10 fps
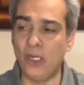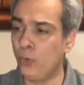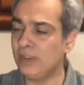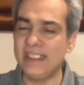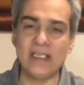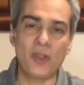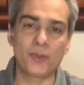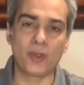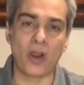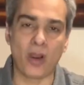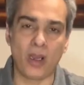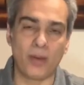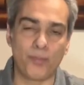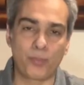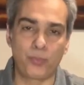only other
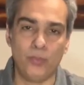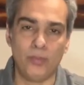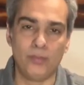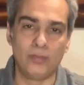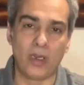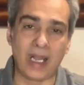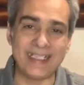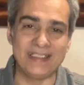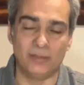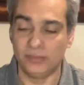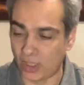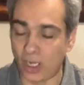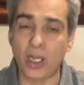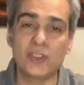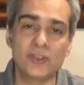item
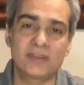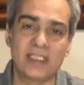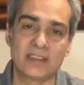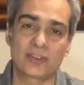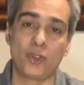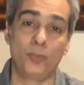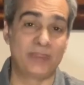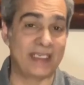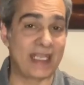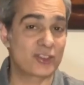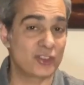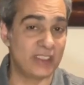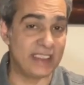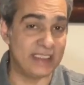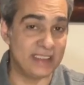on your telescope that actually